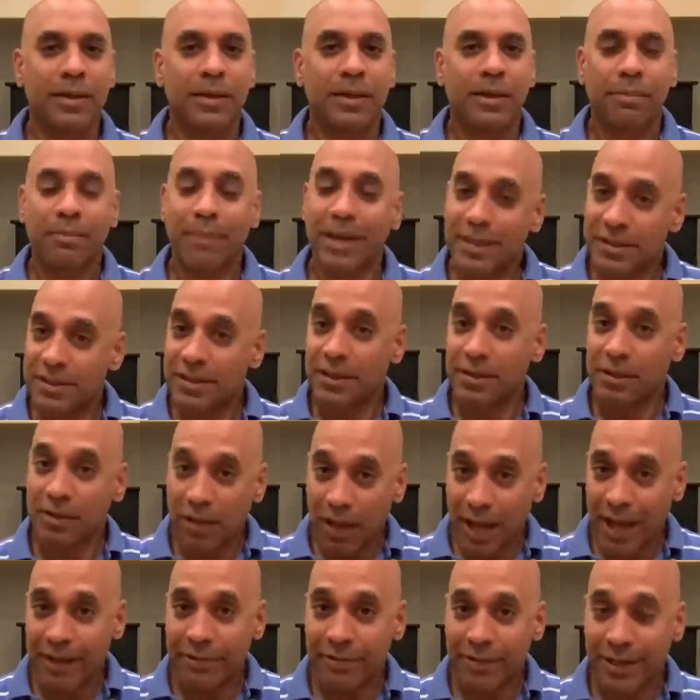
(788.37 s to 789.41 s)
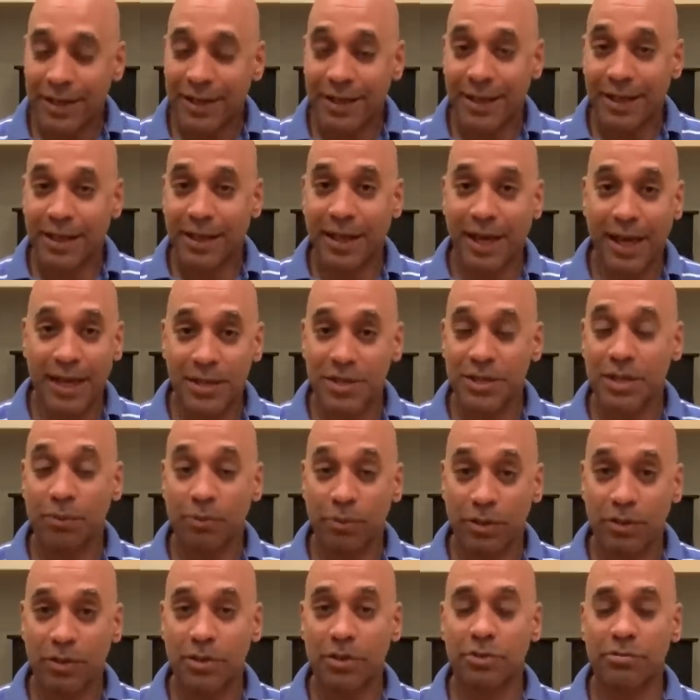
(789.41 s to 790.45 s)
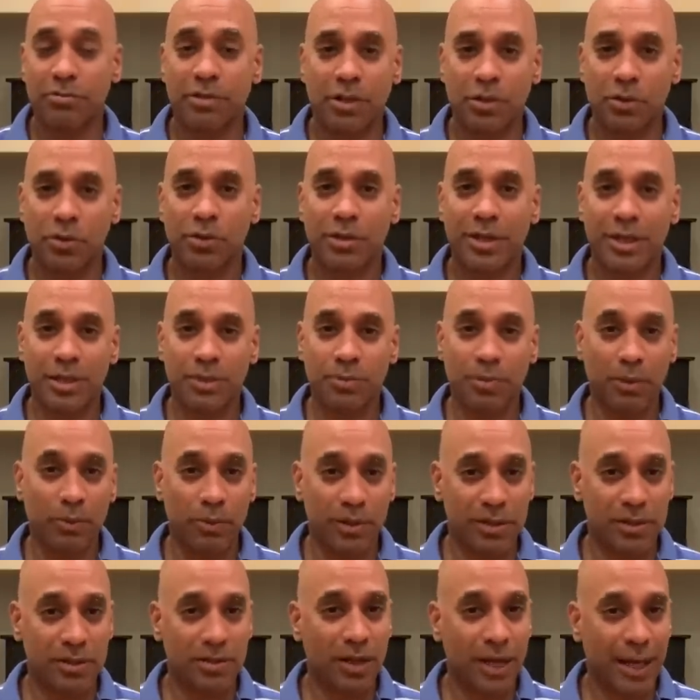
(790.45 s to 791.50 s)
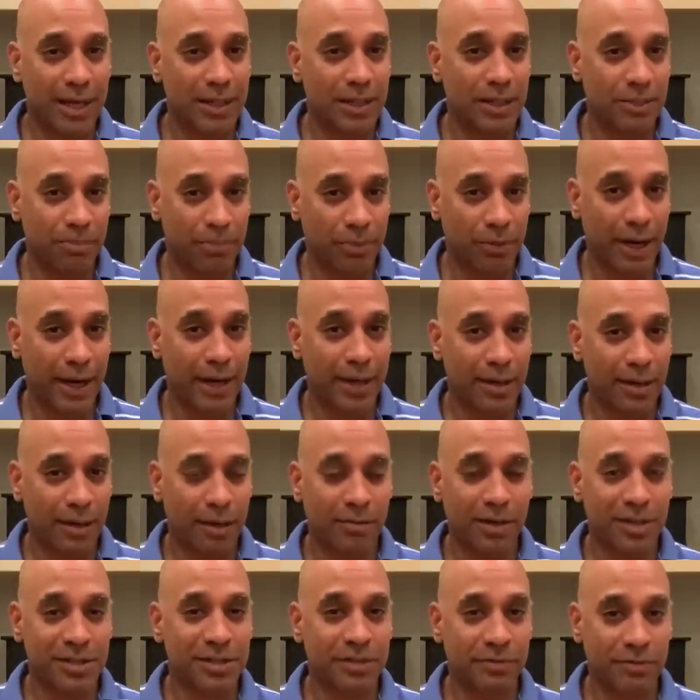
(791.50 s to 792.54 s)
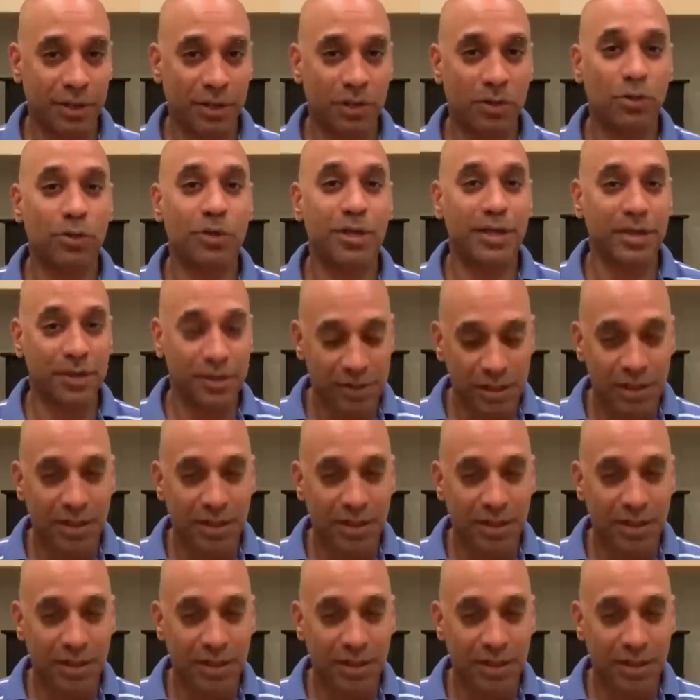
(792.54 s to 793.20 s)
Makes it lively and engaging with good recordings, but with slightly bright, aggressive recordings,